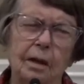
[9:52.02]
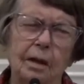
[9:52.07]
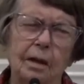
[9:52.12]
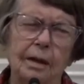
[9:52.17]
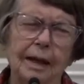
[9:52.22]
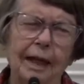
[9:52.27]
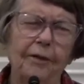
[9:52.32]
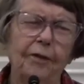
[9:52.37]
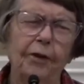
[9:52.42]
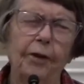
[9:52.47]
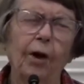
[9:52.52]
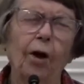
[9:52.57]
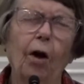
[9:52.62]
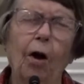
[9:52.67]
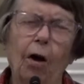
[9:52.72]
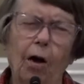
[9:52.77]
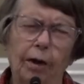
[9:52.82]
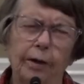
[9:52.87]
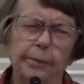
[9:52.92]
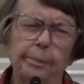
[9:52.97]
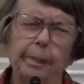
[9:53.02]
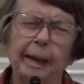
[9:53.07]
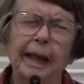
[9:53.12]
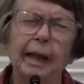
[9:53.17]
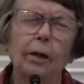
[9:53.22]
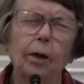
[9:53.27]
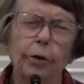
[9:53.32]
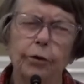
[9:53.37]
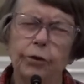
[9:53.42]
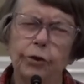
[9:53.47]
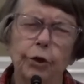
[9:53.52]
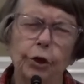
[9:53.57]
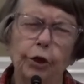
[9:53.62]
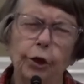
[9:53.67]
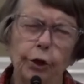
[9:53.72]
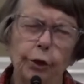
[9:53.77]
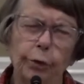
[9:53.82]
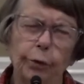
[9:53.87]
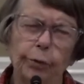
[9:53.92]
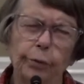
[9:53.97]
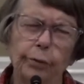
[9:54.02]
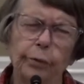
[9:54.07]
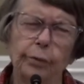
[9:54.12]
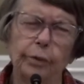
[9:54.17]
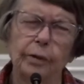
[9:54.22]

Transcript: let their heart be close to you,